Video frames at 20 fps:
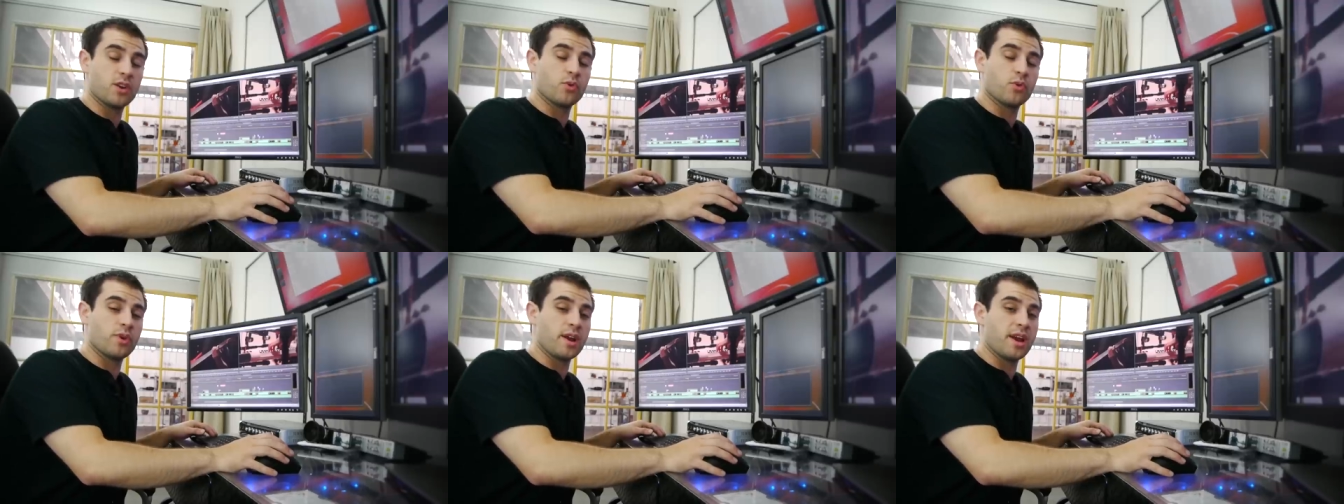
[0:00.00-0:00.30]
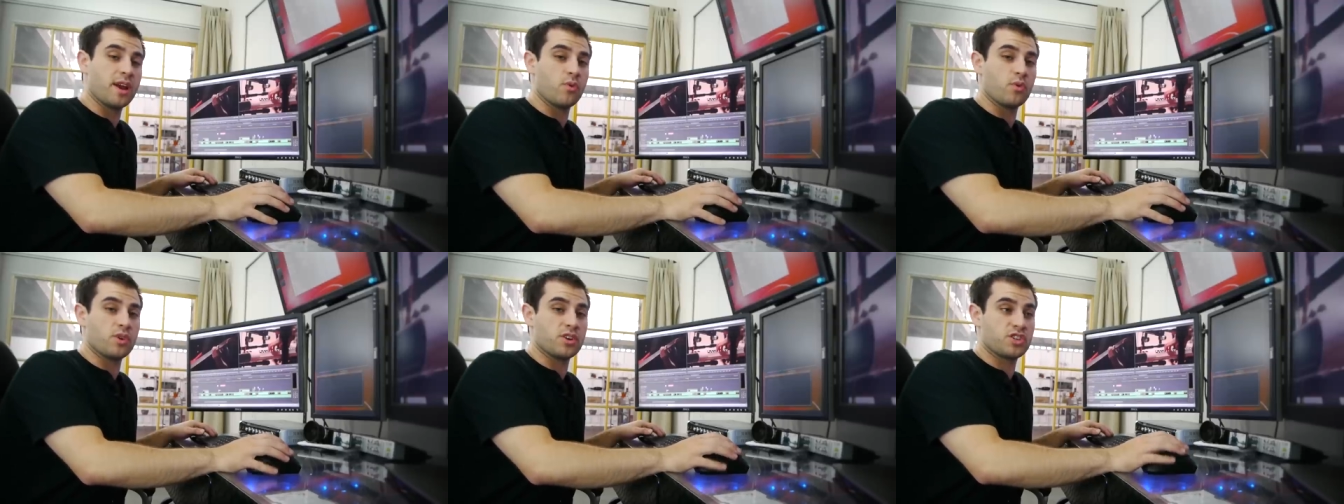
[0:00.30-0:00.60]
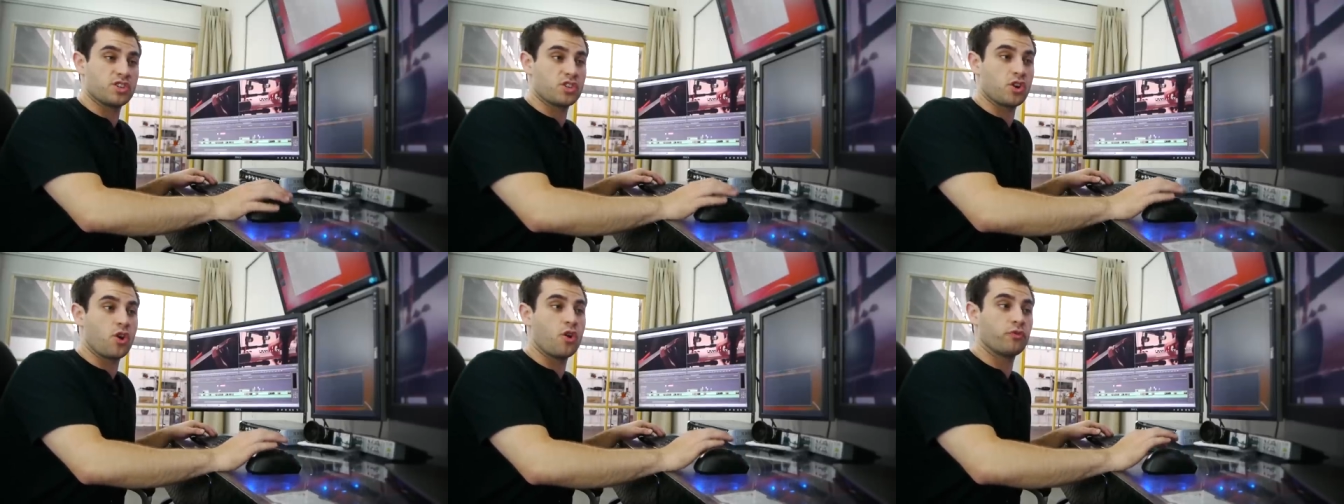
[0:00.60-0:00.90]
array,
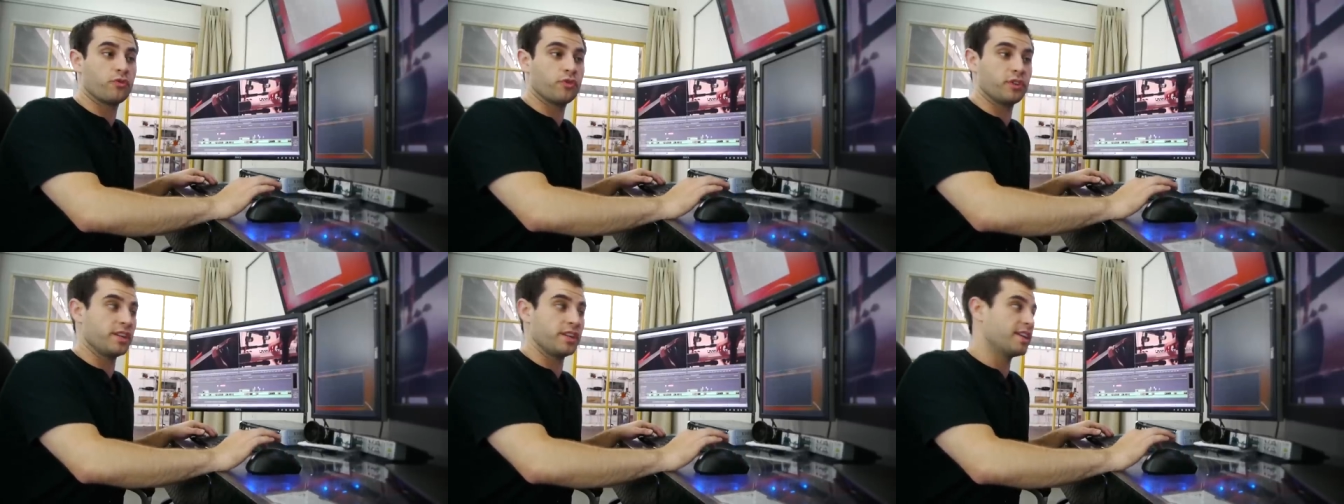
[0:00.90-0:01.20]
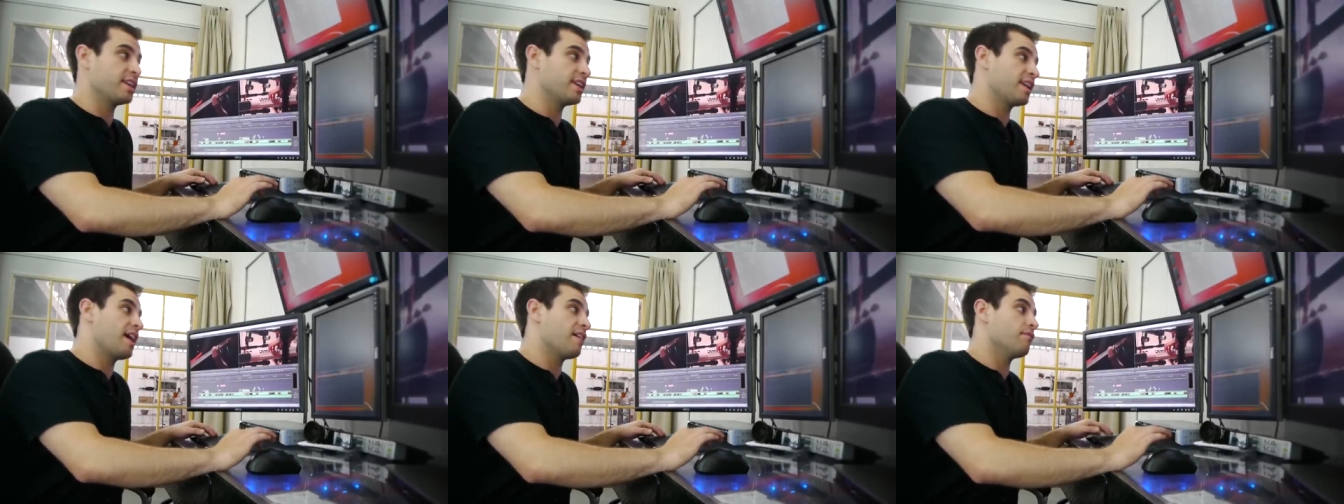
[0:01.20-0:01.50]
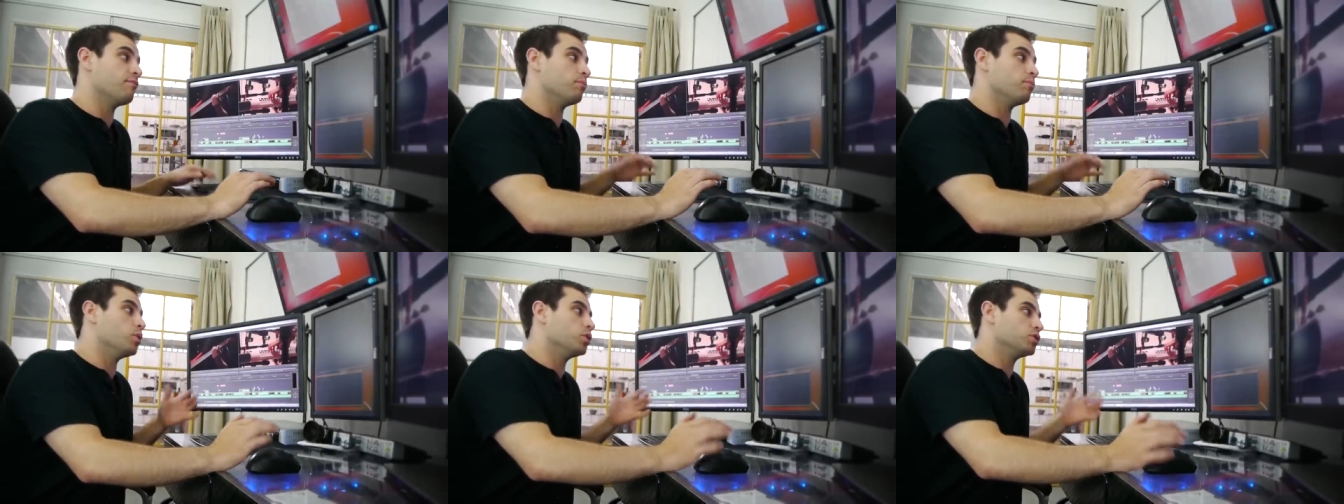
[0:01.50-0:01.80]
which hopefully can
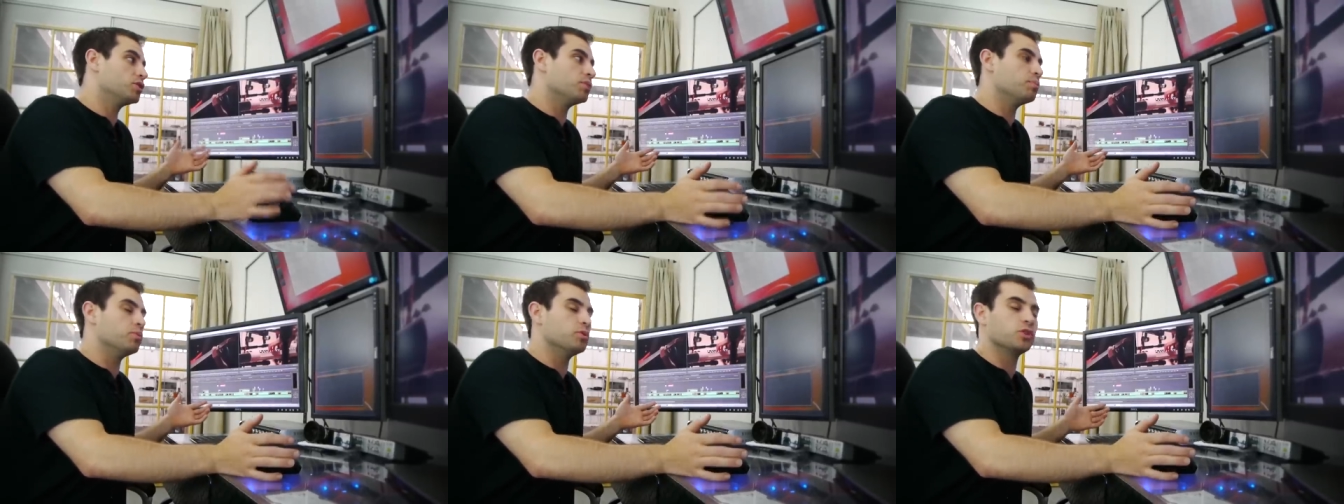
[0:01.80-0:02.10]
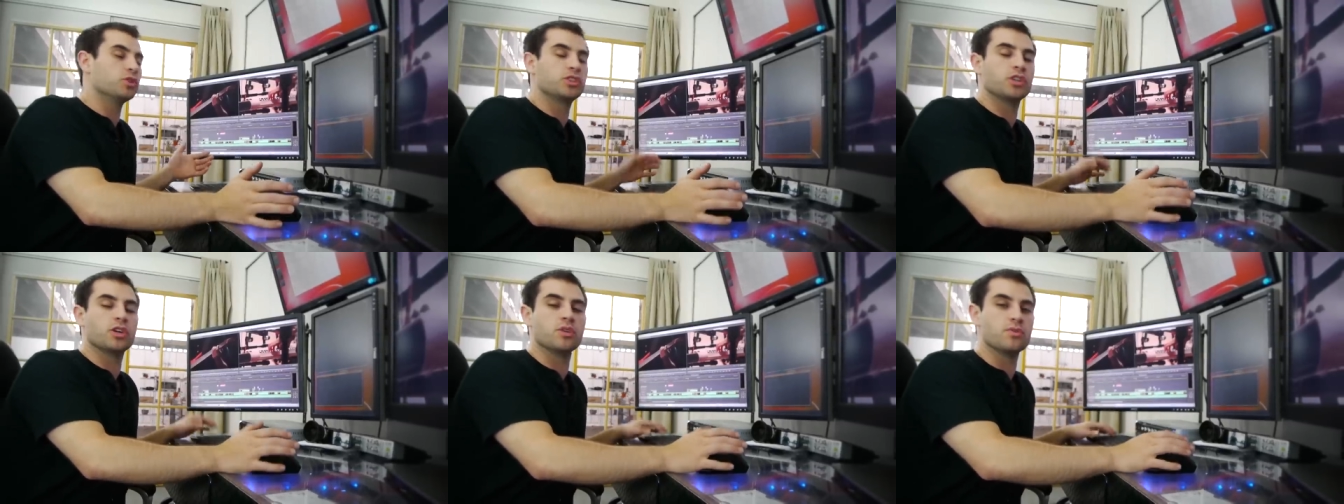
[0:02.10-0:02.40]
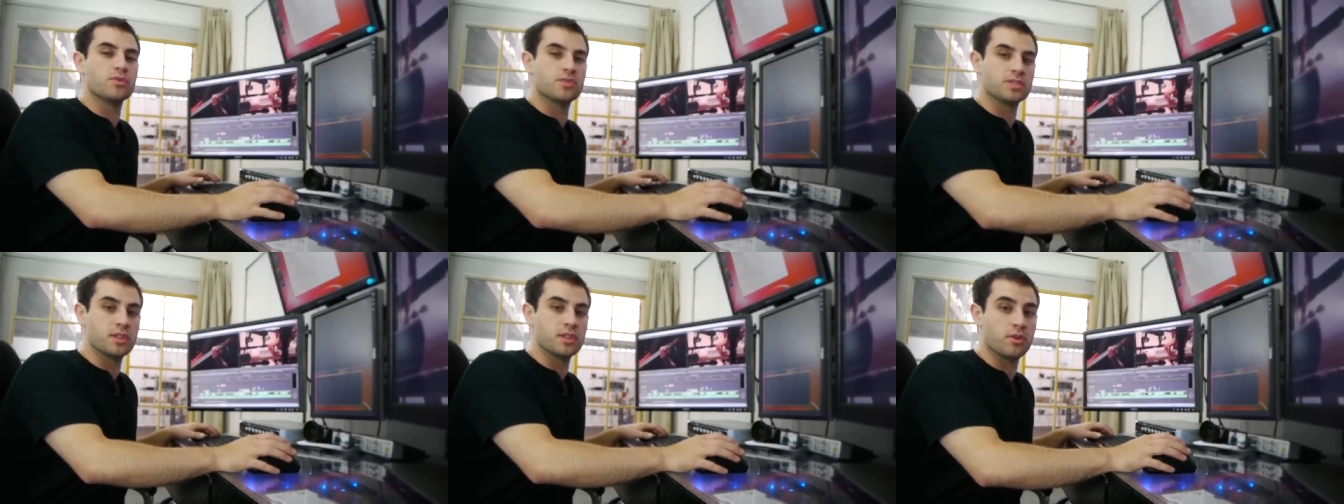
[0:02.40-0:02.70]
have multiple
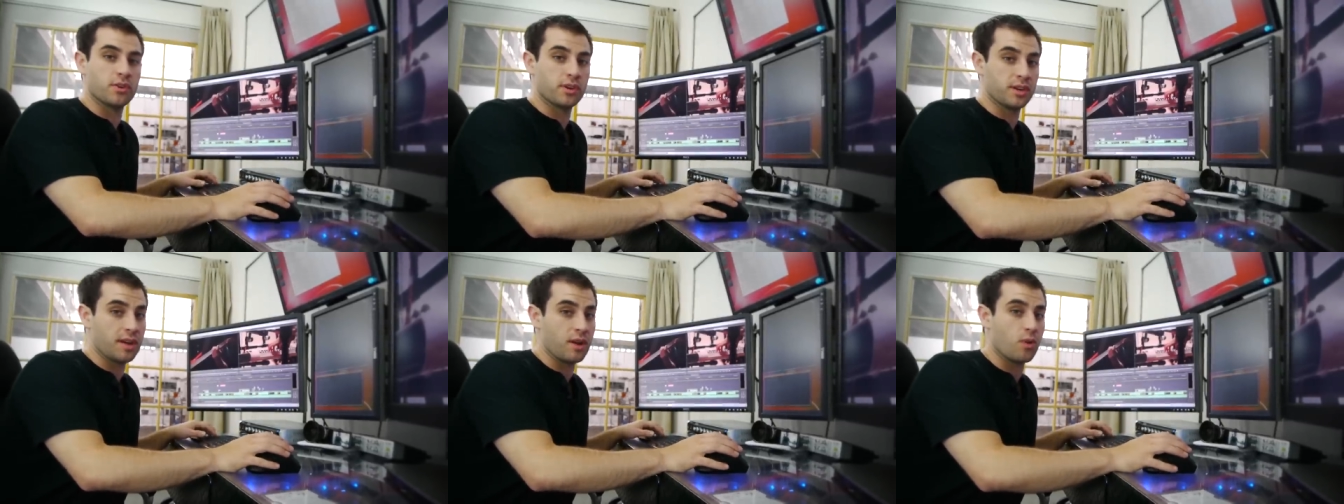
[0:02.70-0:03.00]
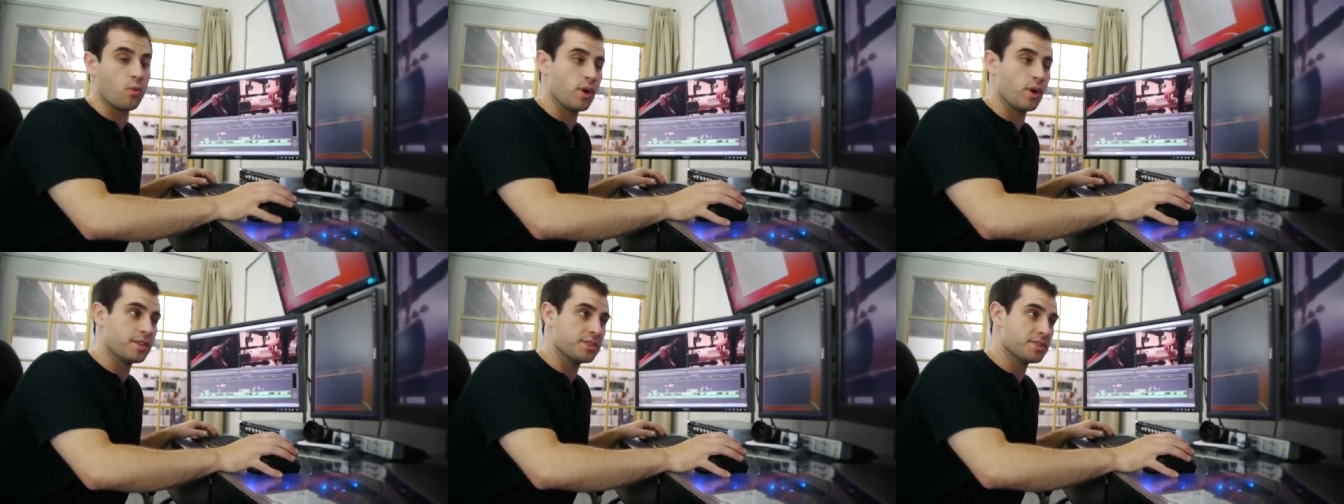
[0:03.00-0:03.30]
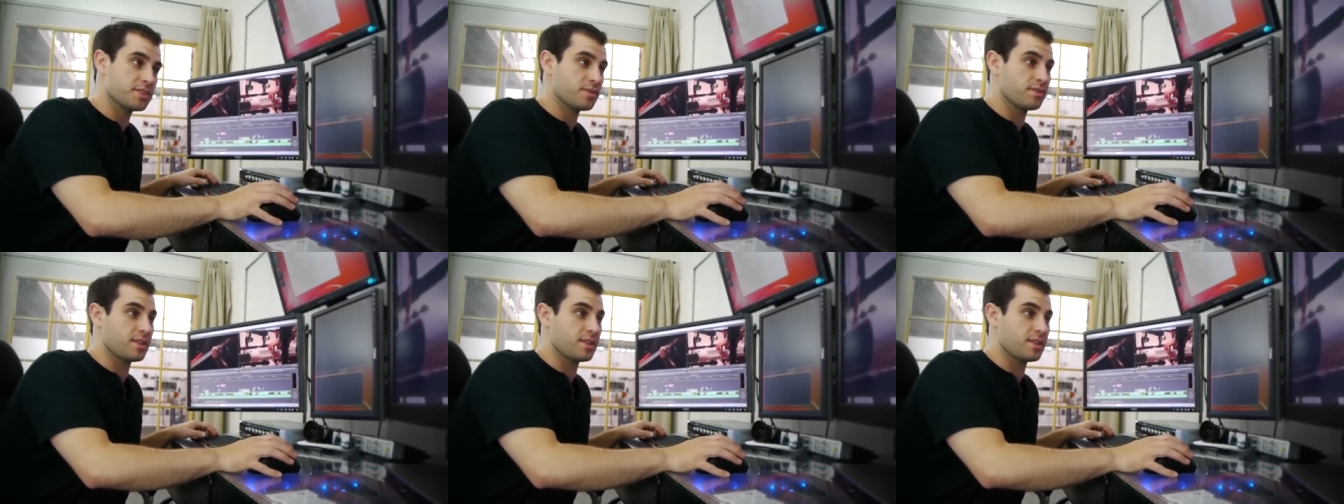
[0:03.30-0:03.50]
shows loaded at once.